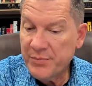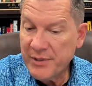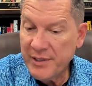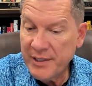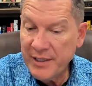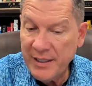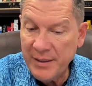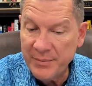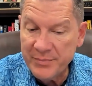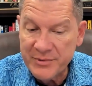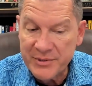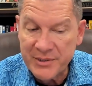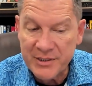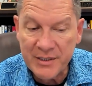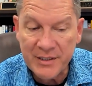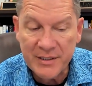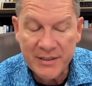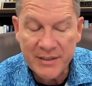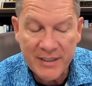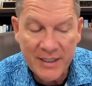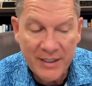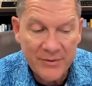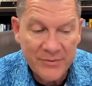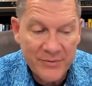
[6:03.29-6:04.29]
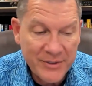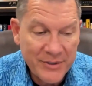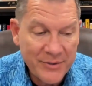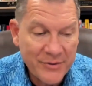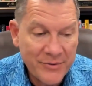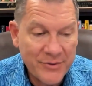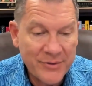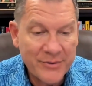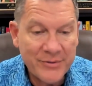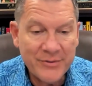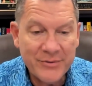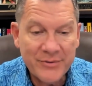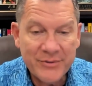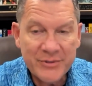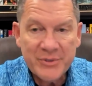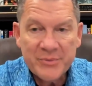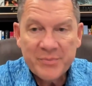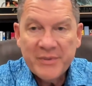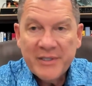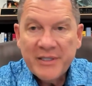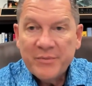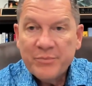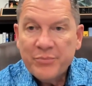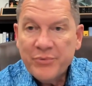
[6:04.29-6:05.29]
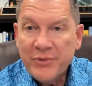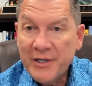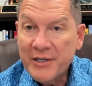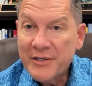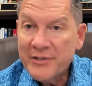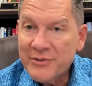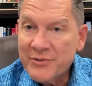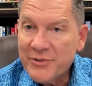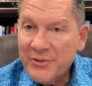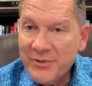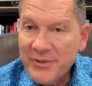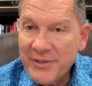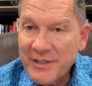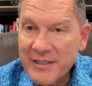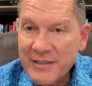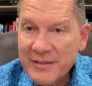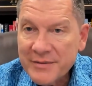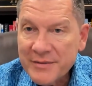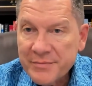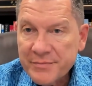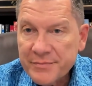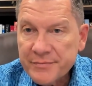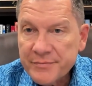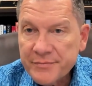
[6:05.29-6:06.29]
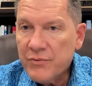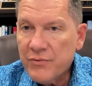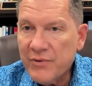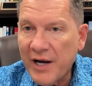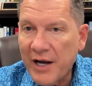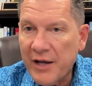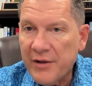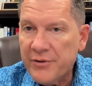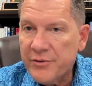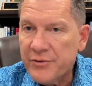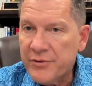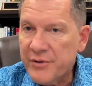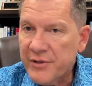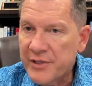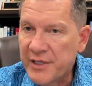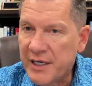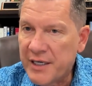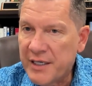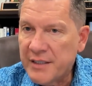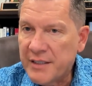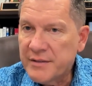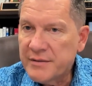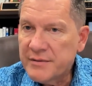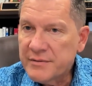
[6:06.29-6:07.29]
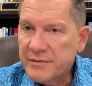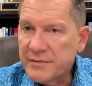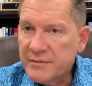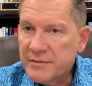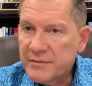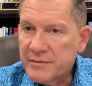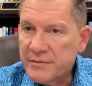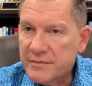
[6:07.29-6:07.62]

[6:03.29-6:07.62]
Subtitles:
perhaps that recruiter is being predatory rather than